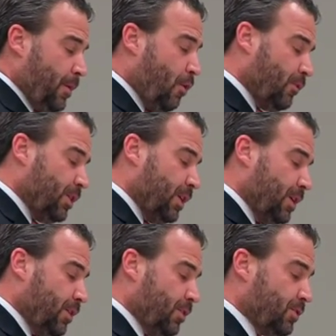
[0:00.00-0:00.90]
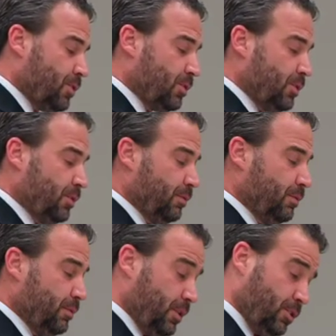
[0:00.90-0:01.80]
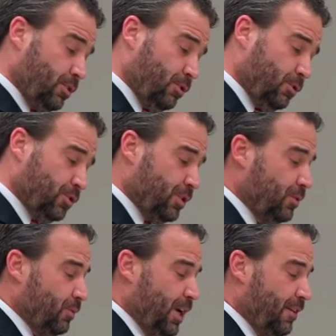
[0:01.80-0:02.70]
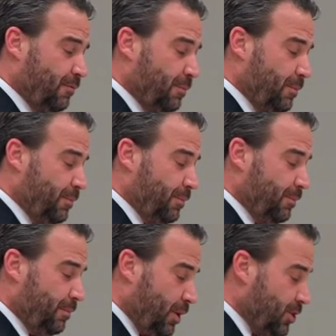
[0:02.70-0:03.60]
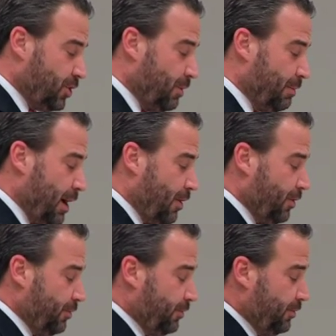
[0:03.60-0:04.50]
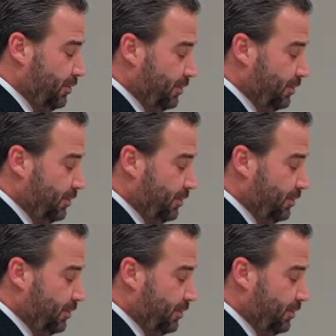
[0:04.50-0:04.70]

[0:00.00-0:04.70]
Over the years, in conclusion, we have much to be proud of.